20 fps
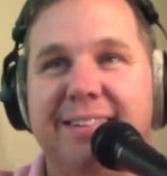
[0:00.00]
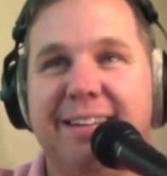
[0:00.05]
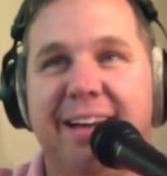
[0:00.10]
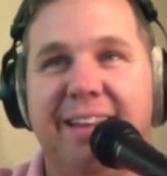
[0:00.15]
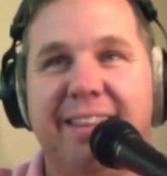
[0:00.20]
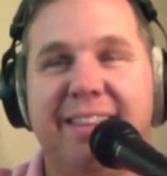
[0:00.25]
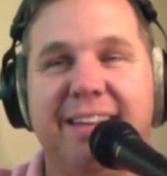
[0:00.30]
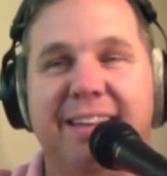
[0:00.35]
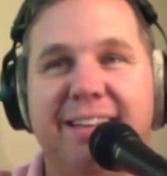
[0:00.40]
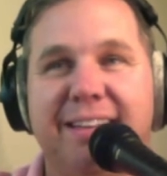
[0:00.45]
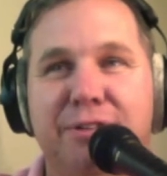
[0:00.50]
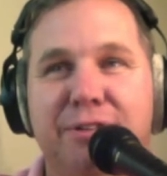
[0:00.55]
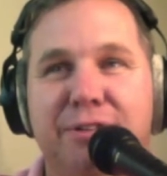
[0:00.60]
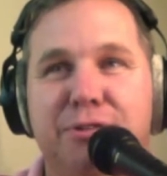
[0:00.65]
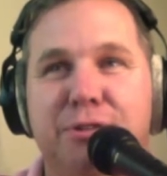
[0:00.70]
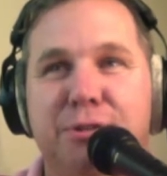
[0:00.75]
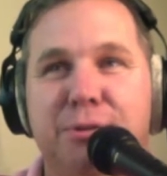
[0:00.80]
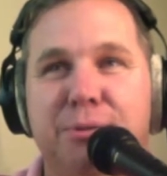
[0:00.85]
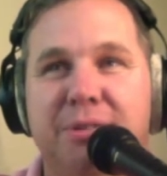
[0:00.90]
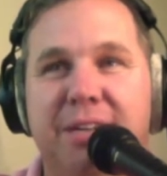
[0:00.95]
I think those
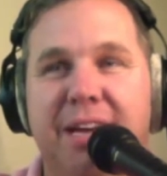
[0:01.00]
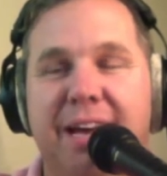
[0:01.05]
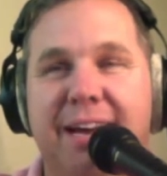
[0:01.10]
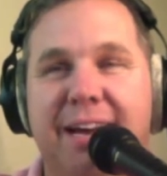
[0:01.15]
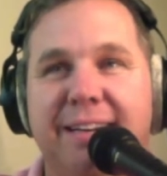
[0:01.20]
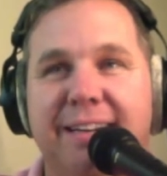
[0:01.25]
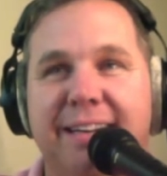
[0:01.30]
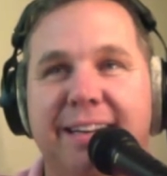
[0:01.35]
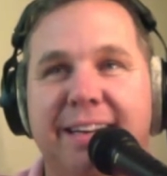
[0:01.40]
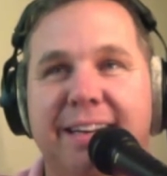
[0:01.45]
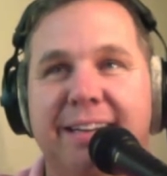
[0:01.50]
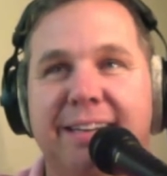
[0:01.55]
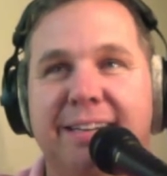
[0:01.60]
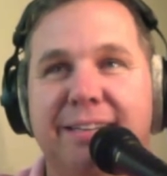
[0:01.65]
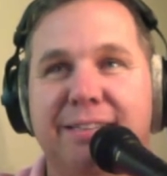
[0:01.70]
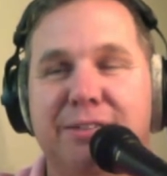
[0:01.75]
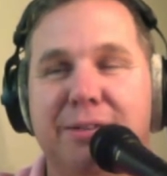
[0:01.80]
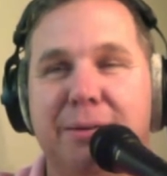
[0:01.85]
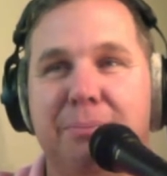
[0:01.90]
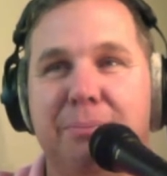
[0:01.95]
two tagged again
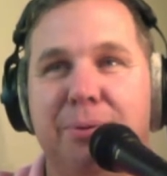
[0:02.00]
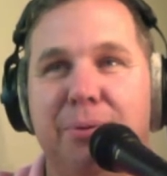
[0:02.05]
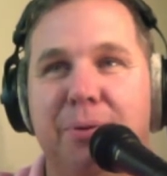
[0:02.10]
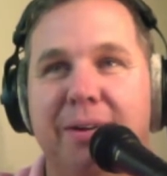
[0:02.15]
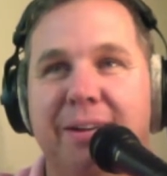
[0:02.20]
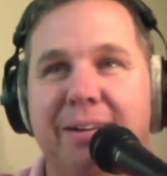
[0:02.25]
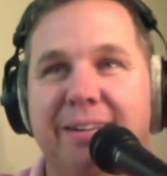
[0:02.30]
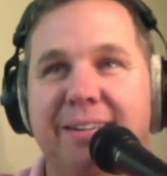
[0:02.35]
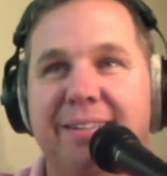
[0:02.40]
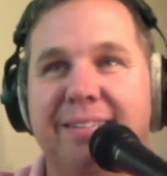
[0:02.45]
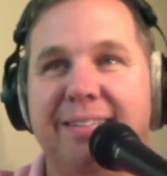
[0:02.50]
at some point.